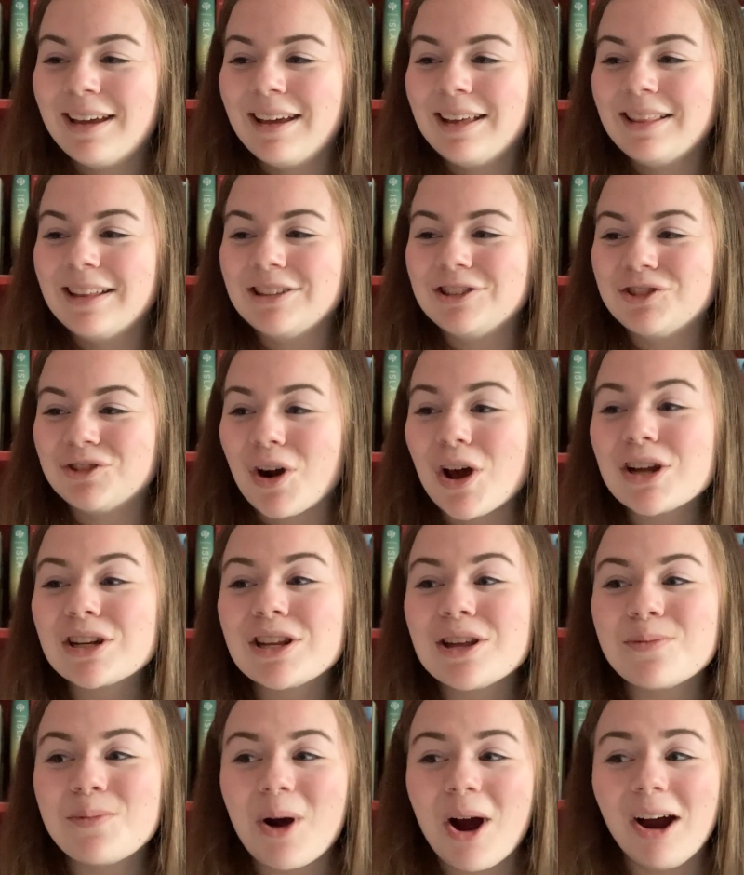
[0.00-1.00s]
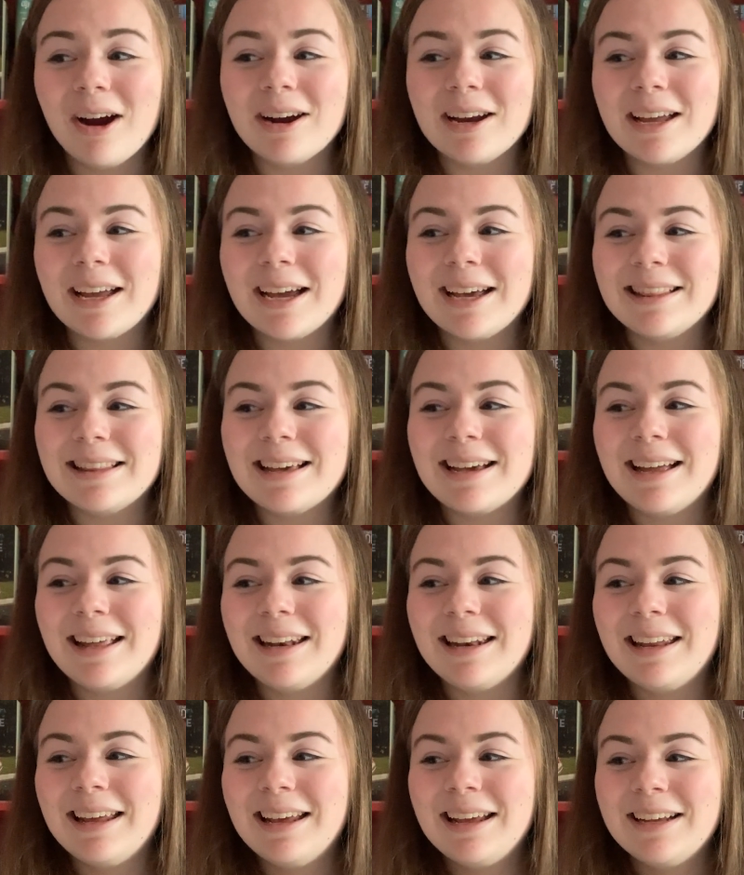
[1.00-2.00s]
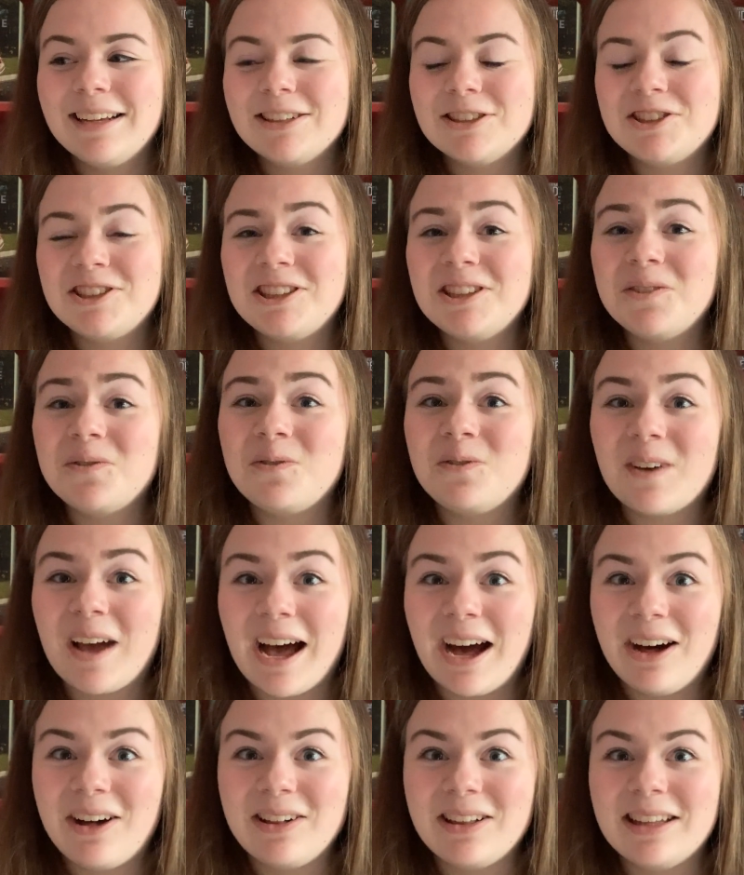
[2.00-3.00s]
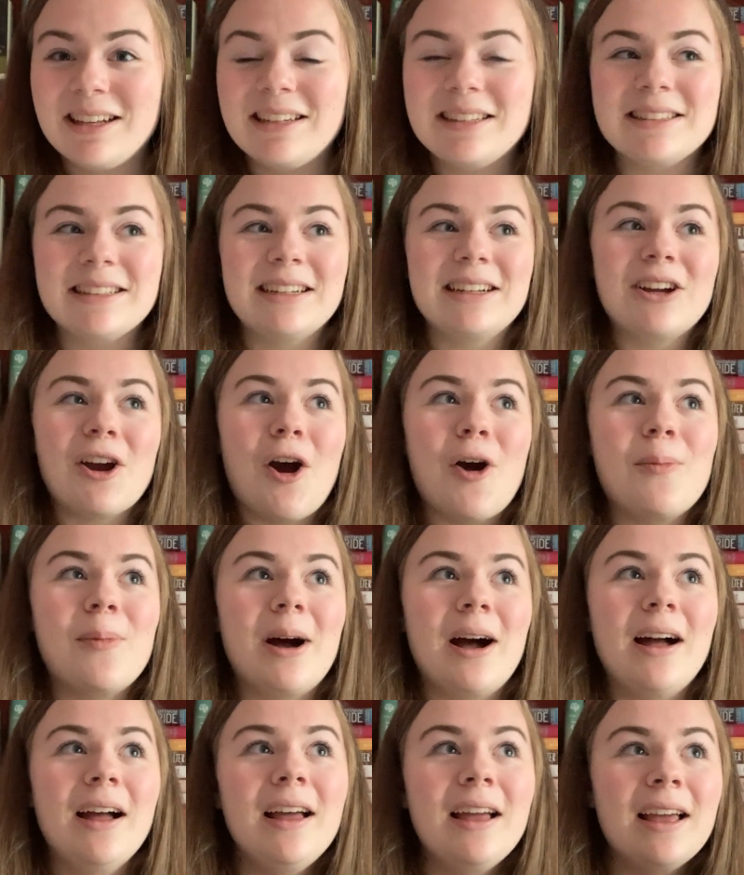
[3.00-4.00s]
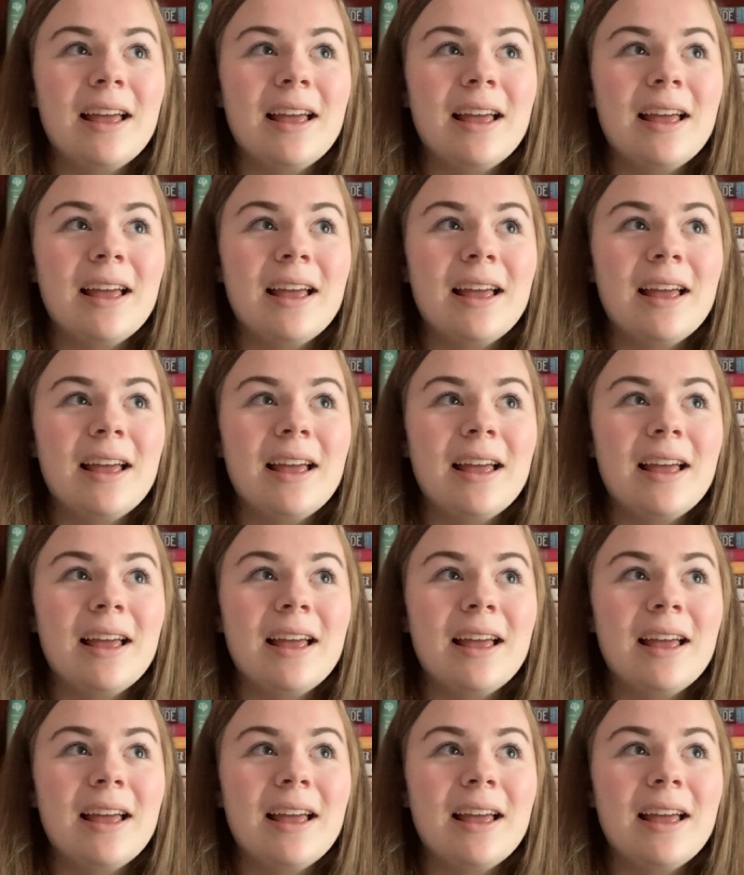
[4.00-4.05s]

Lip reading: They drugged Hamari, and then she fell and is in a coma.